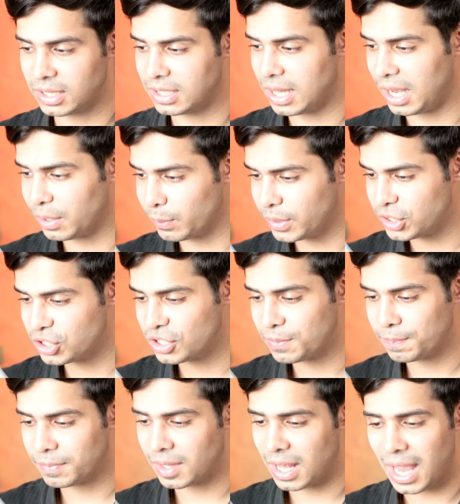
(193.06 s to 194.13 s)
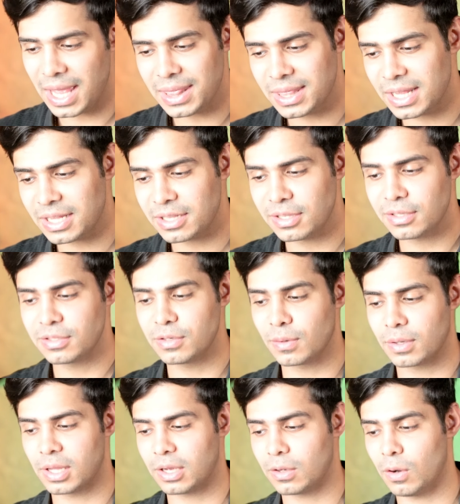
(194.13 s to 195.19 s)
the language, and then you
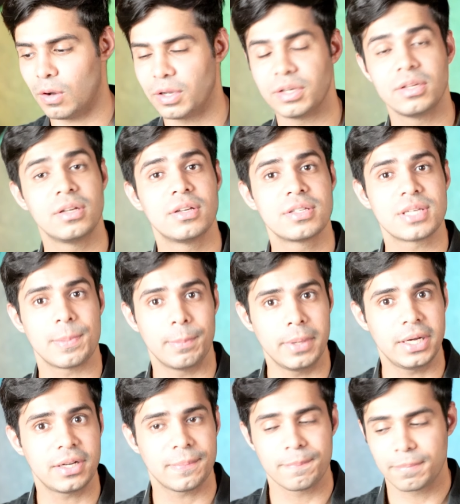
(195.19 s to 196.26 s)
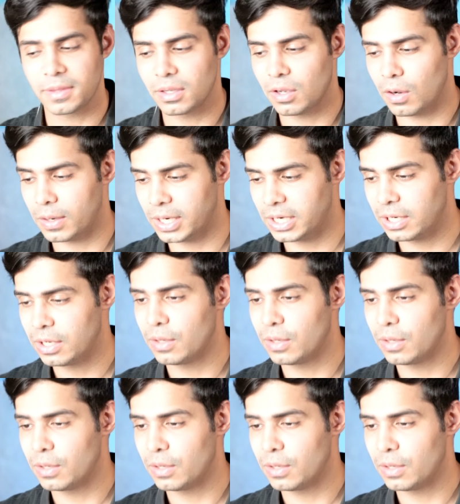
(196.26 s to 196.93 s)
click on submit. All right,